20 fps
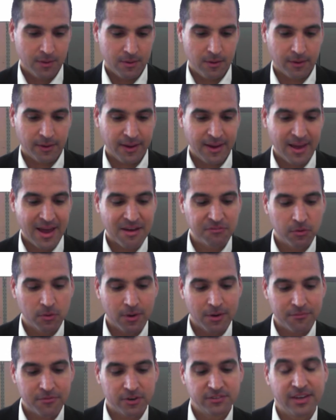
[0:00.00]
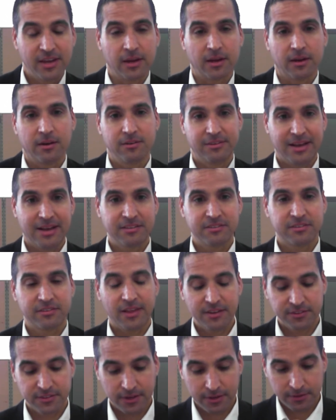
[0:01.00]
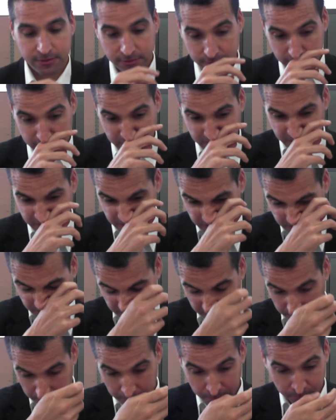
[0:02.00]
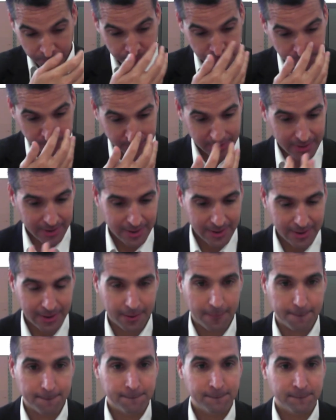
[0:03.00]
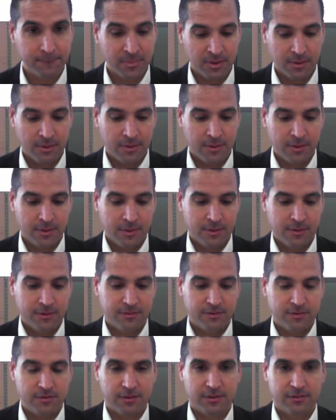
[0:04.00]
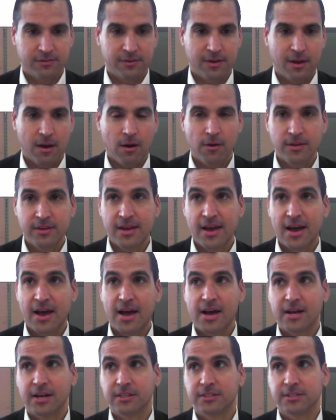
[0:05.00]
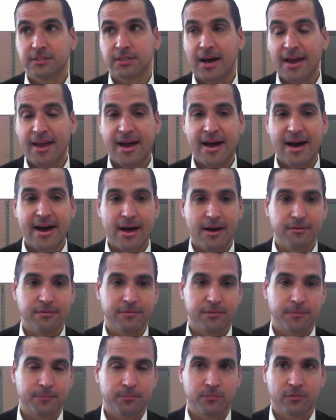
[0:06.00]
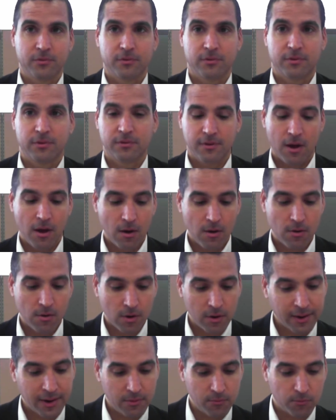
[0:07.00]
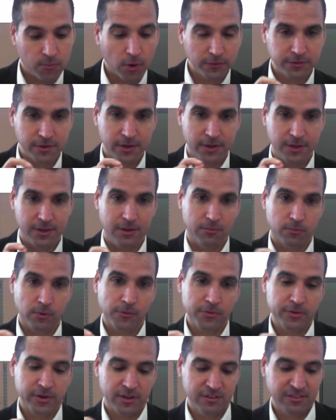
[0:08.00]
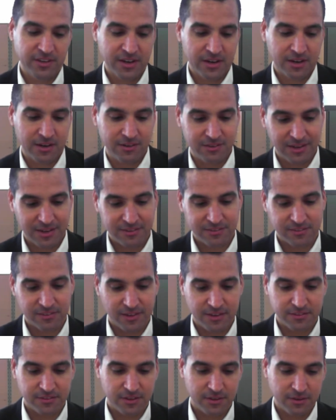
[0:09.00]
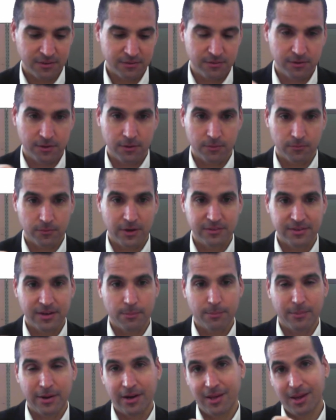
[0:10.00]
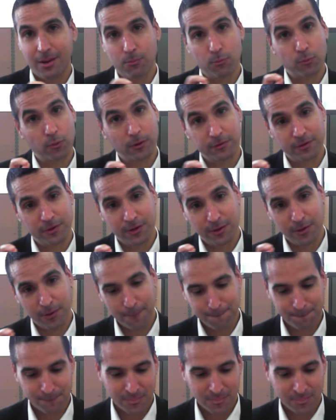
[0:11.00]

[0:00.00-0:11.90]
Okay, have you ever taken dance lessons? Um, so you can say, oh, yes, I have. You can say, oh, okay, Rodri. Rodri's taken dance lessons. You can write down my name, Rodri.